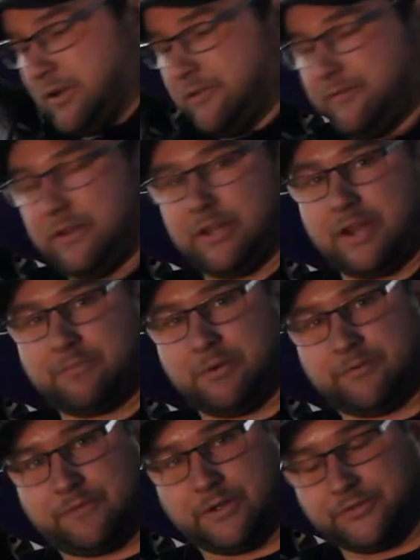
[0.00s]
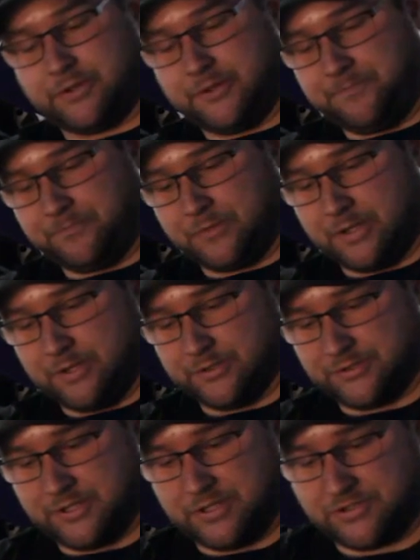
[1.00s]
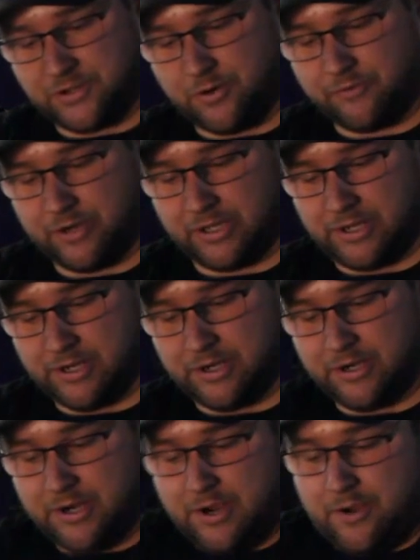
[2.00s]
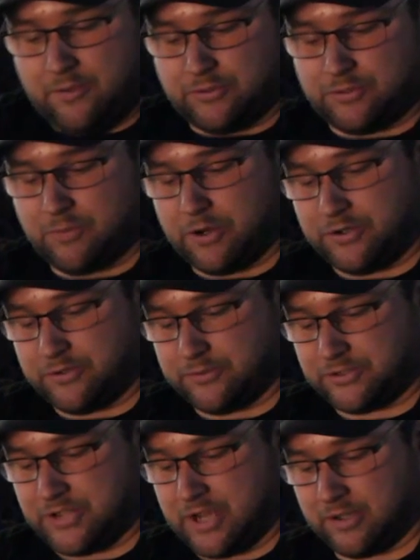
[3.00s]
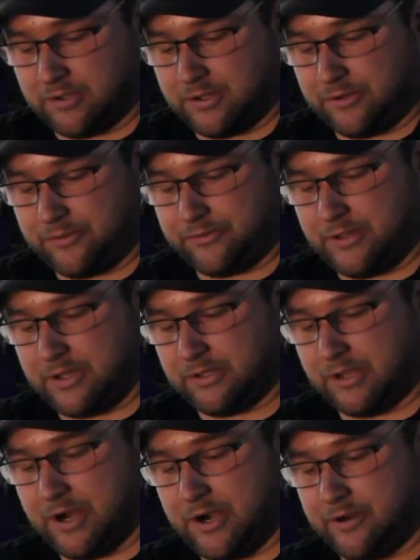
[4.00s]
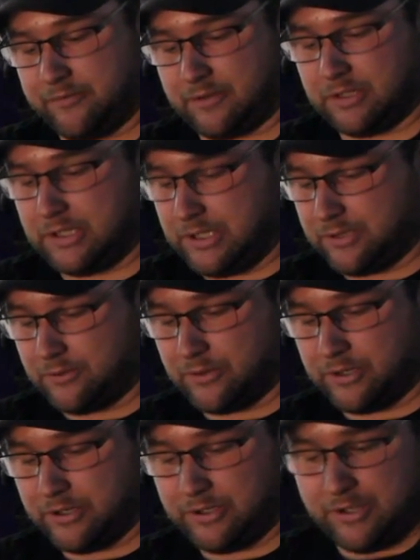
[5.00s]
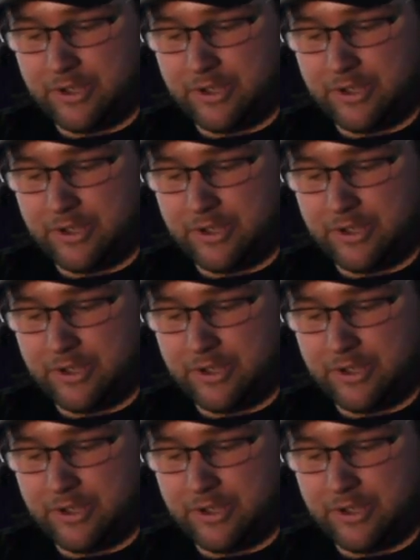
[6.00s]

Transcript: you're filling up your filter, you'll see this O-ring here. What you want to do is take a little thin layer of clean oil